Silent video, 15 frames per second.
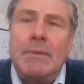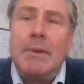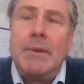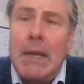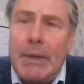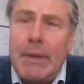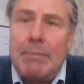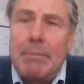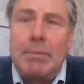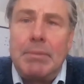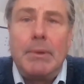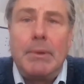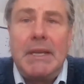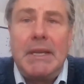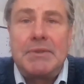furloughing
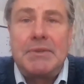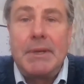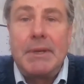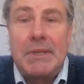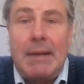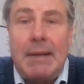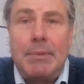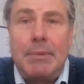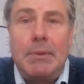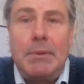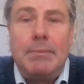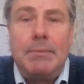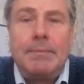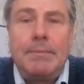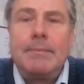employees, for
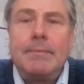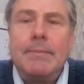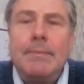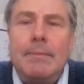example,